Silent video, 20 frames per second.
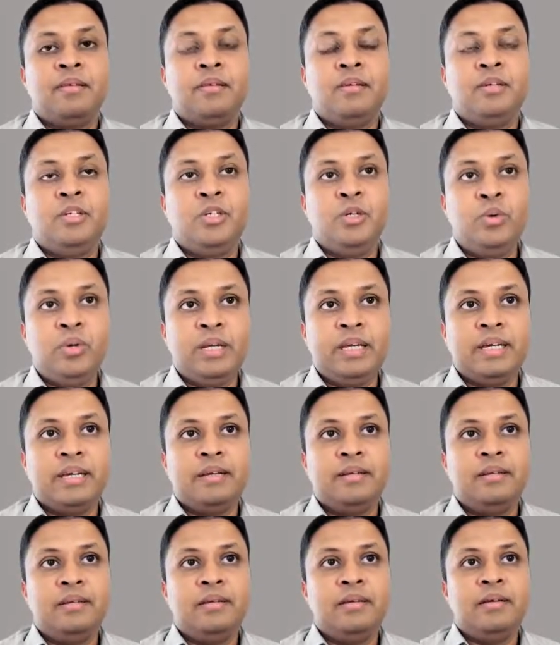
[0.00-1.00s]

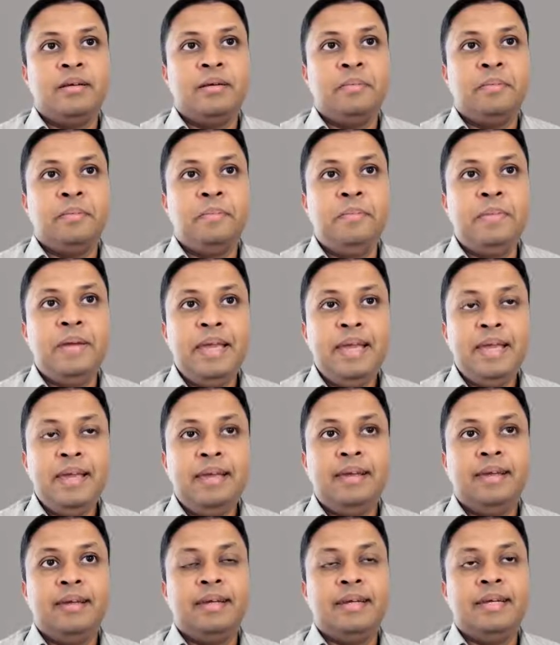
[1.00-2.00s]
union
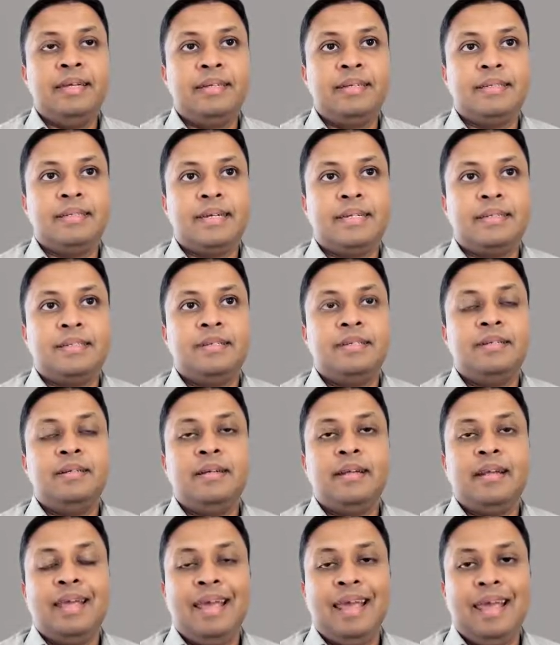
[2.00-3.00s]
B
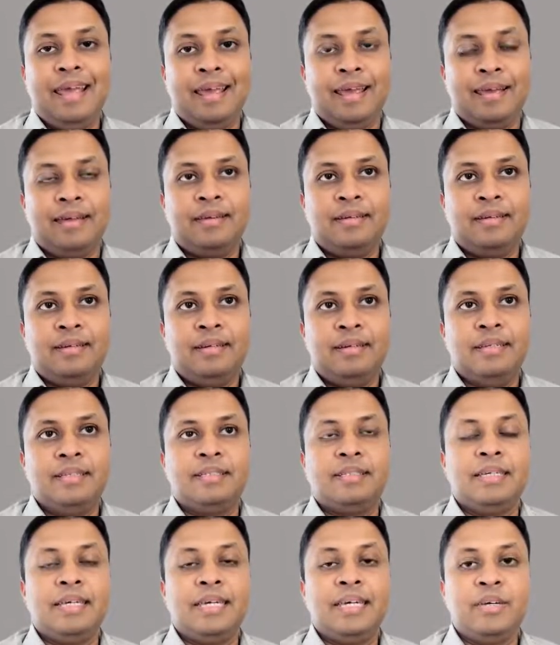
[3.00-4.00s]
intersection A
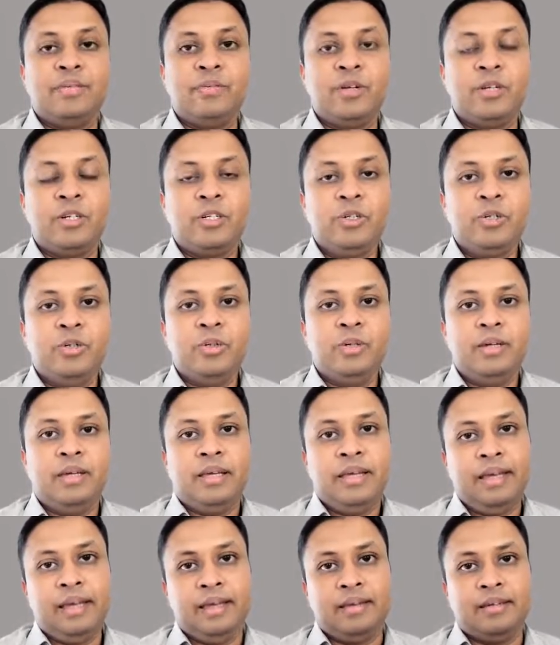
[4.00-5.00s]
is equal to
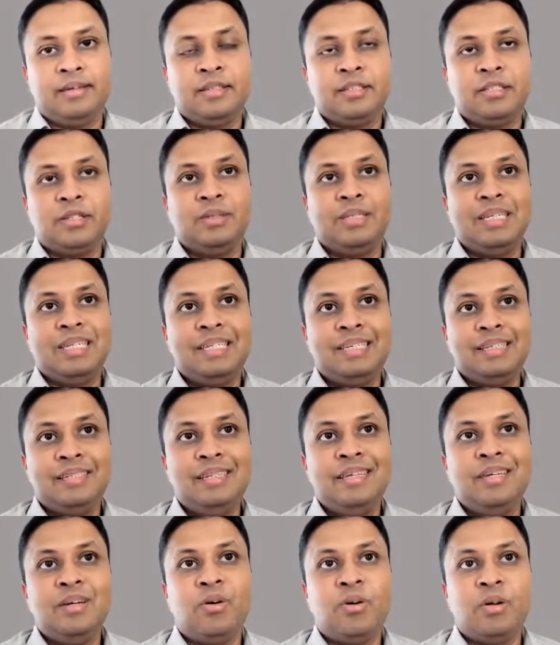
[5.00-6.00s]
A. So this is
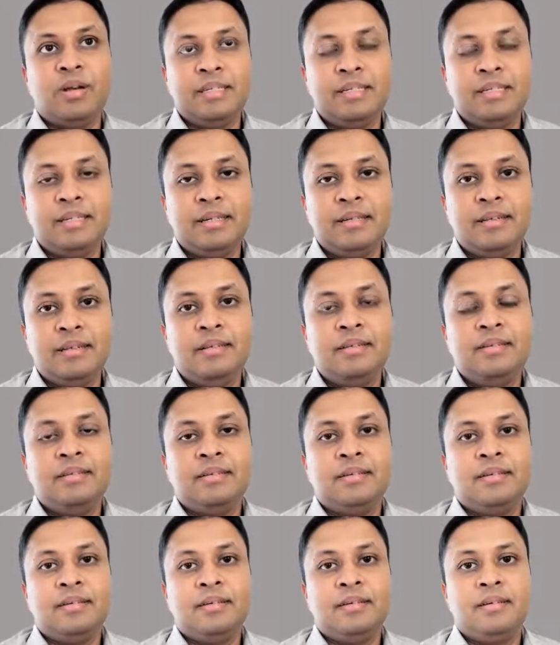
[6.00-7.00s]
the original
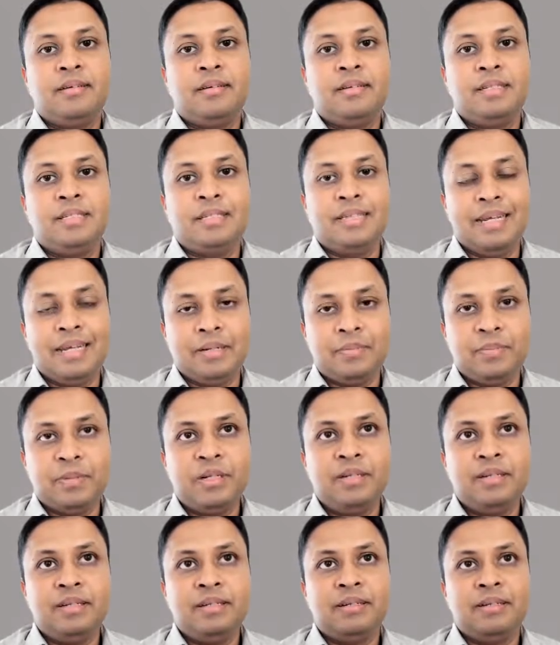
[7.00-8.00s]

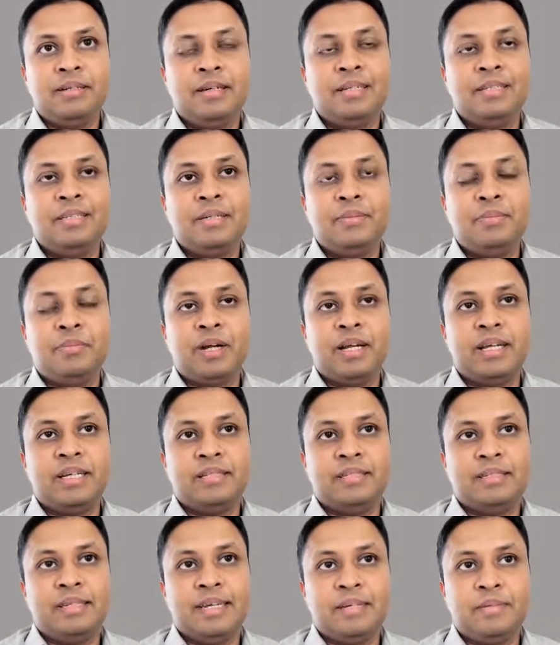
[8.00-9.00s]
statement, algebraic
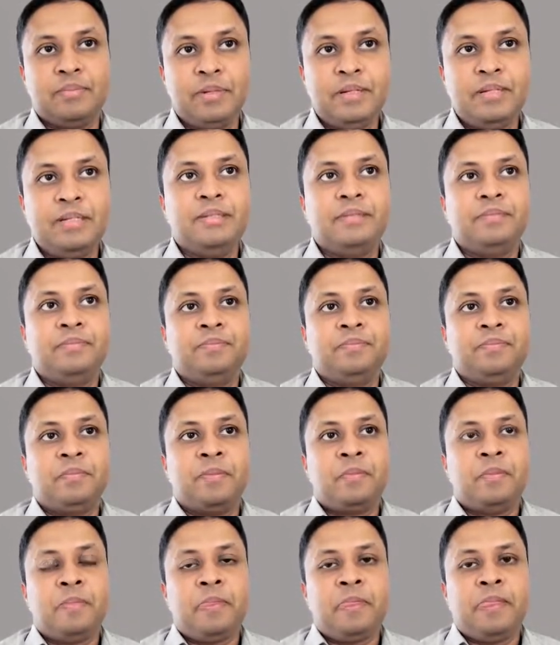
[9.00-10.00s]
statement.
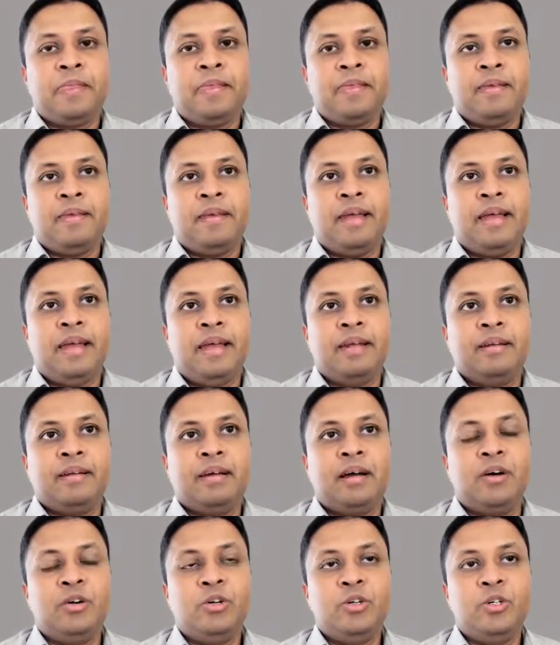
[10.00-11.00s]
And
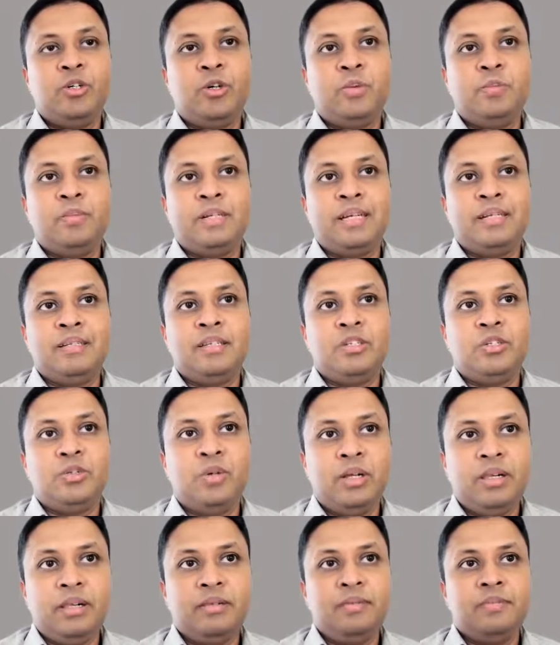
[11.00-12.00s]
how do you obtain the
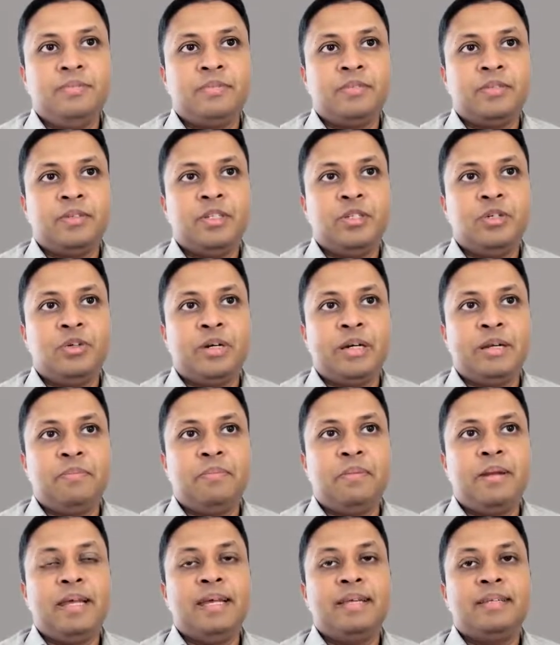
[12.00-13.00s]
dual? You
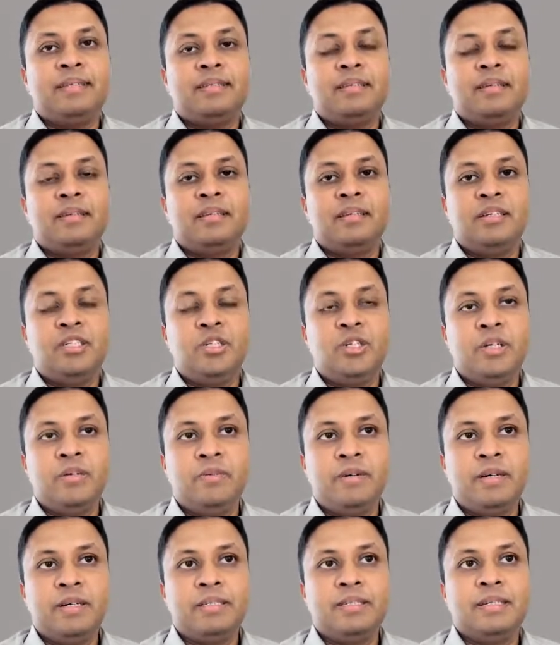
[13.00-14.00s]
replace the
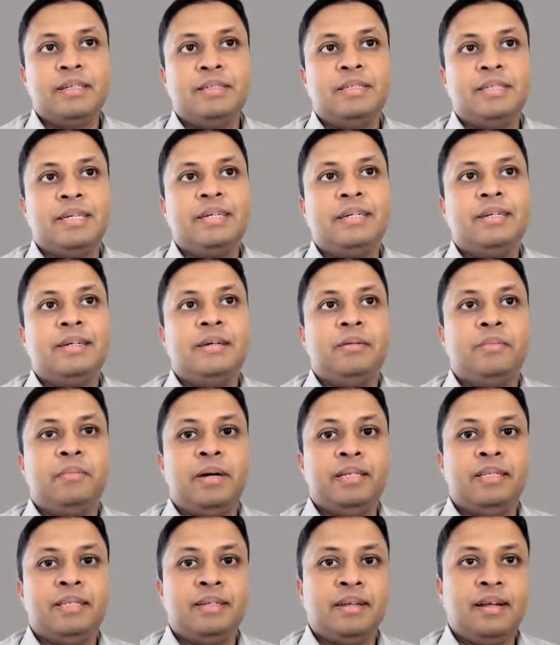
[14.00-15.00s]
universal set
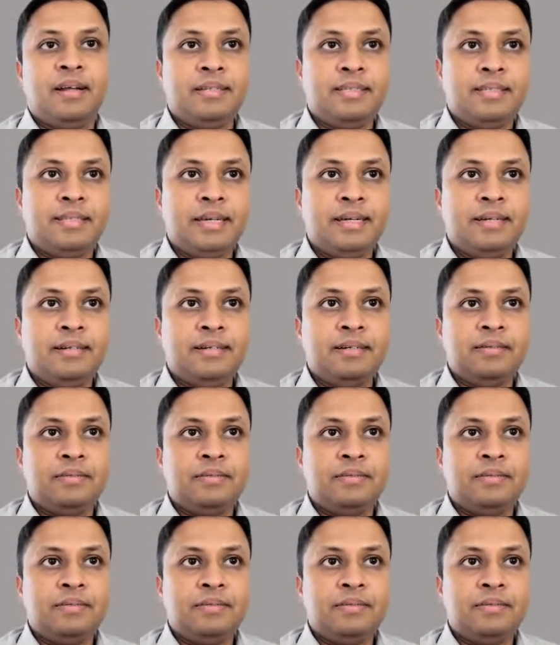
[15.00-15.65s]
by the null set,